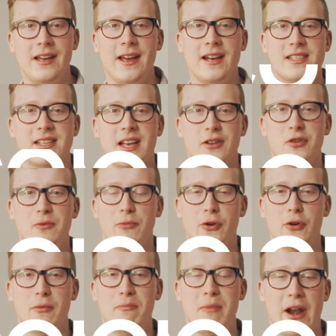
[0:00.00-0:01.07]
Here's how to
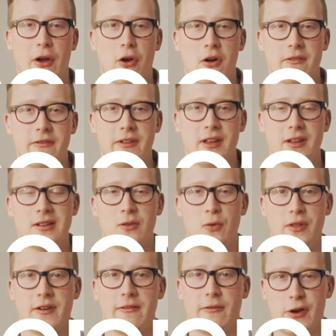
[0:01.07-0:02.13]
brew better coffee
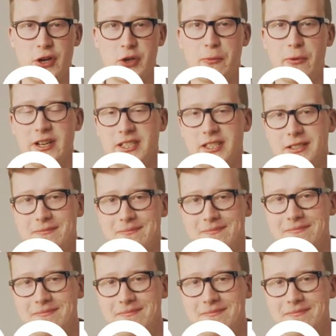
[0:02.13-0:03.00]
with a French press.